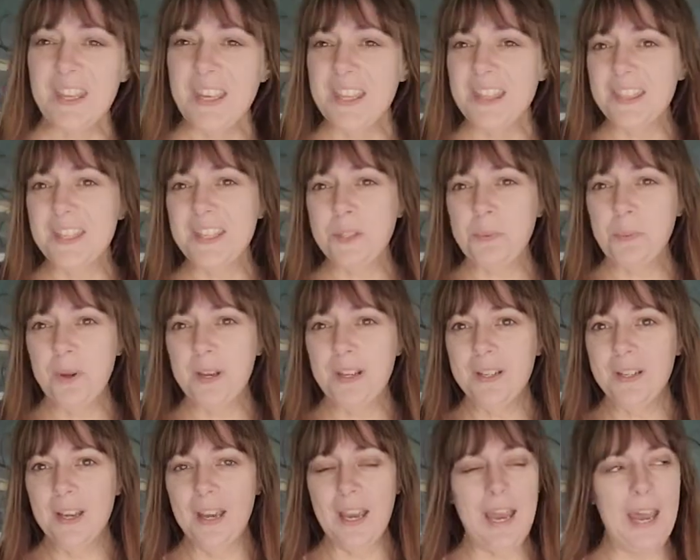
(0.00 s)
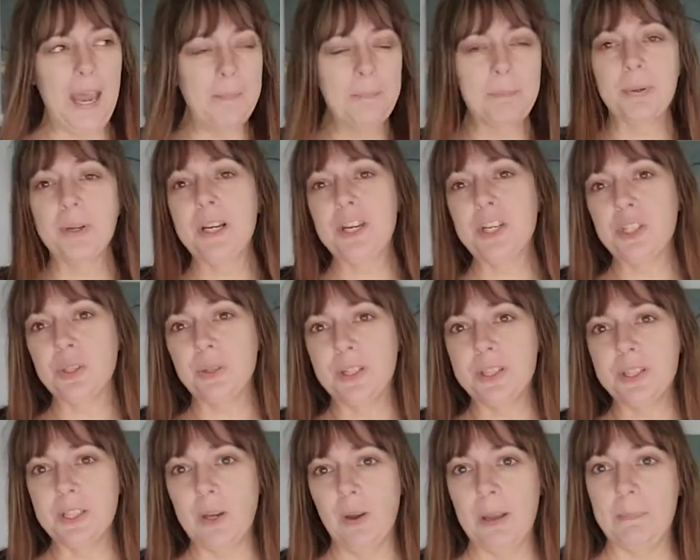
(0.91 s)
This one, I'm pretty sure it's
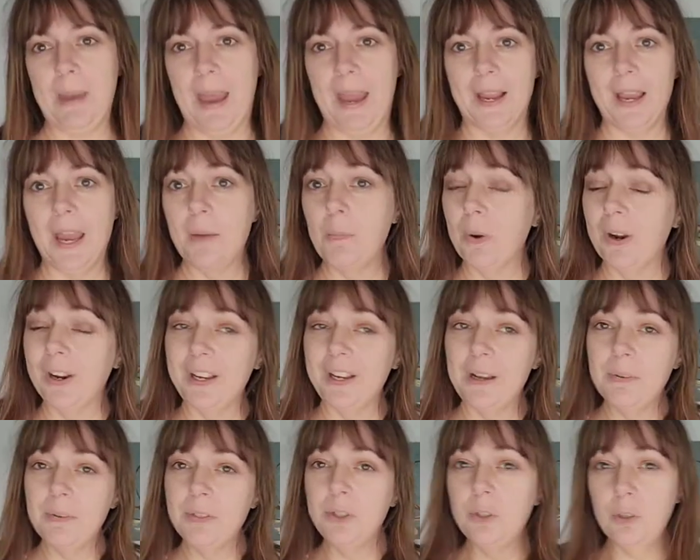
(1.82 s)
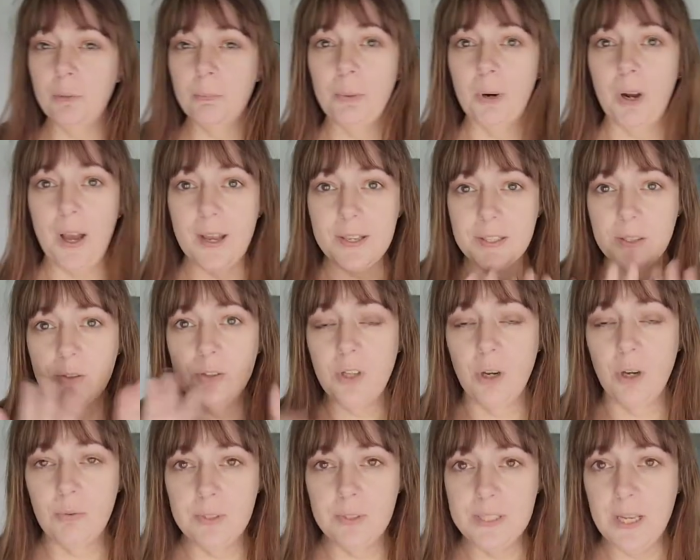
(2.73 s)
going back. I'm wearing it with a new bra, so
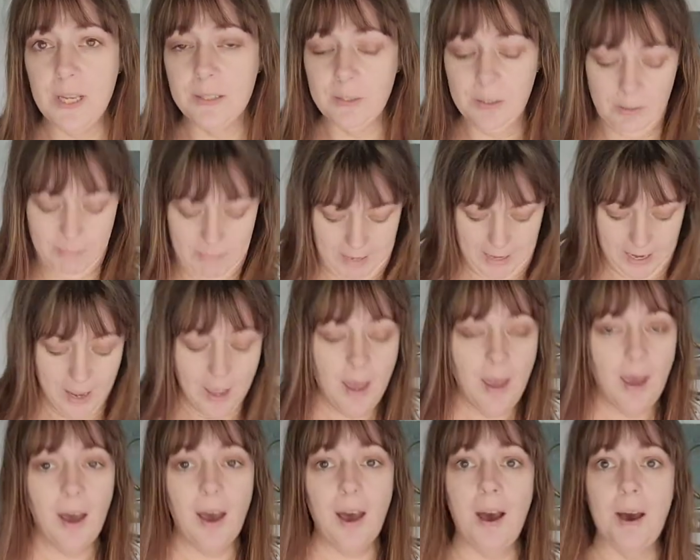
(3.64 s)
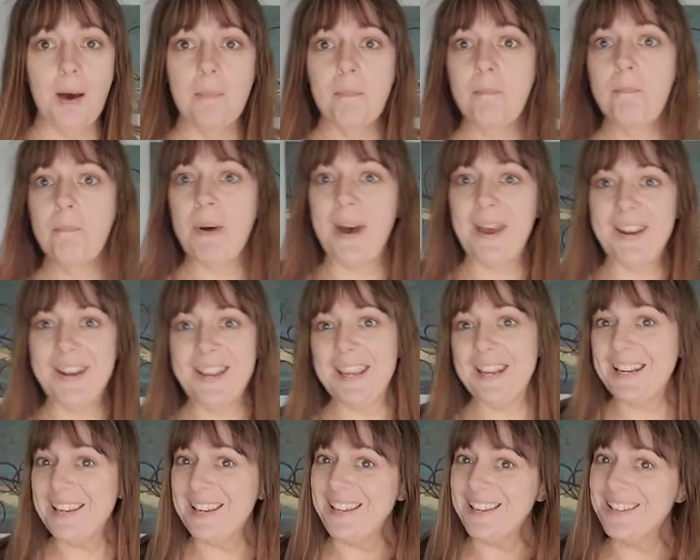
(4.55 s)
don't censor me. Um, but
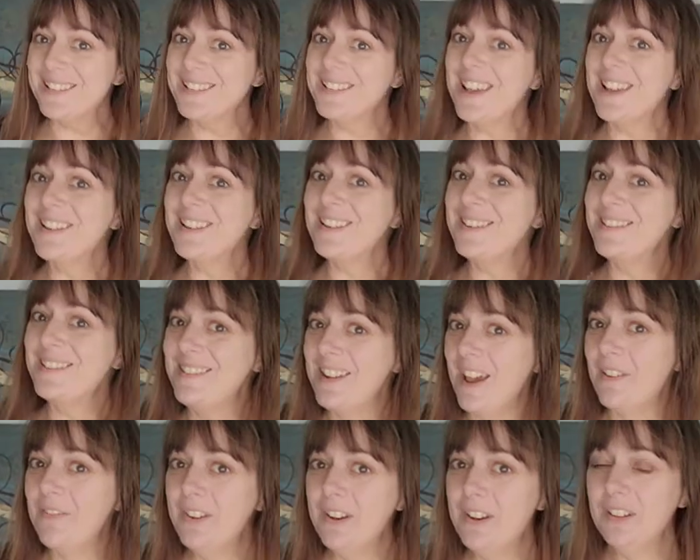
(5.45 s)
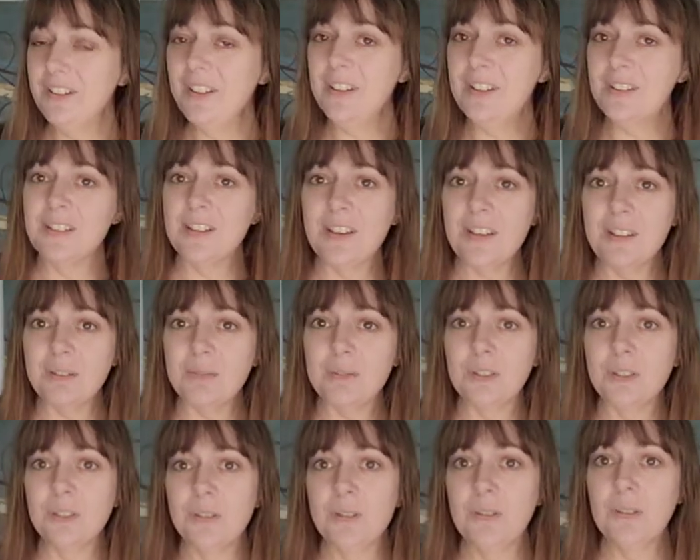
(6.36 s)
it is definitely
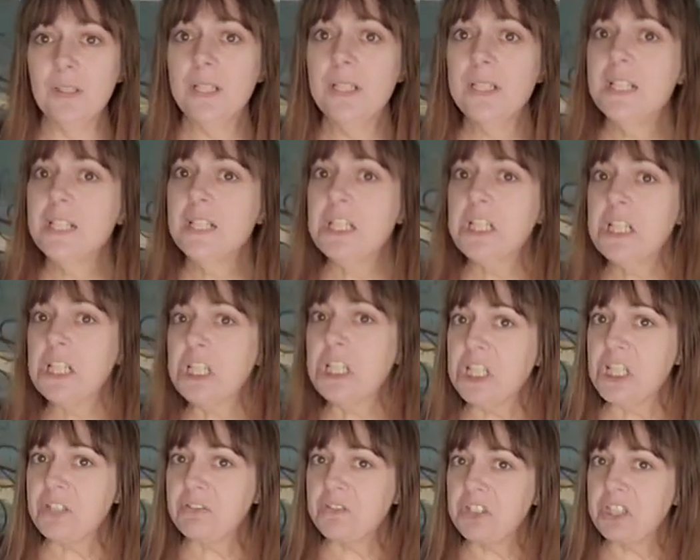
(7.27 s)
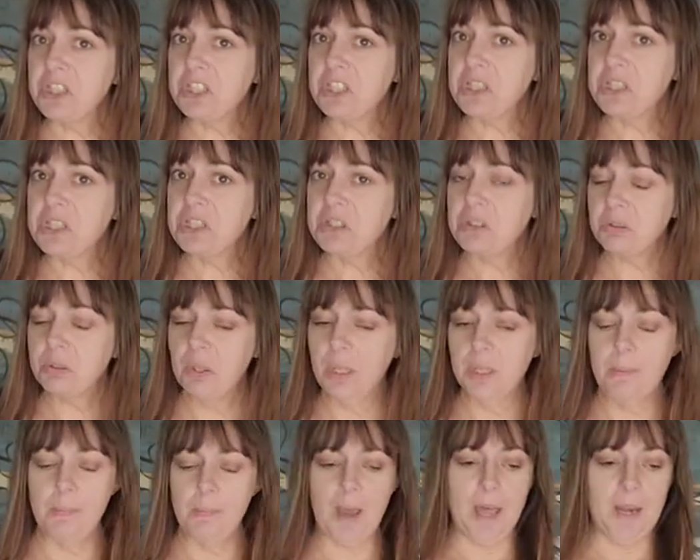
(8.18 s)
see-through, definitely see-through on
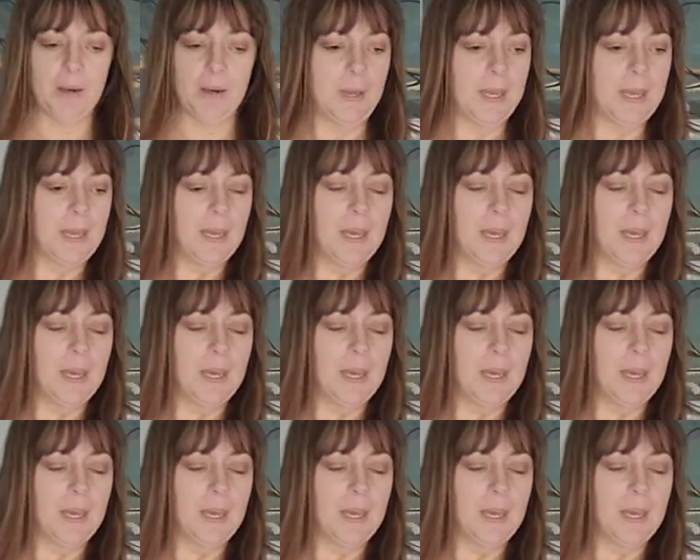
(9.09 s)
the bottom.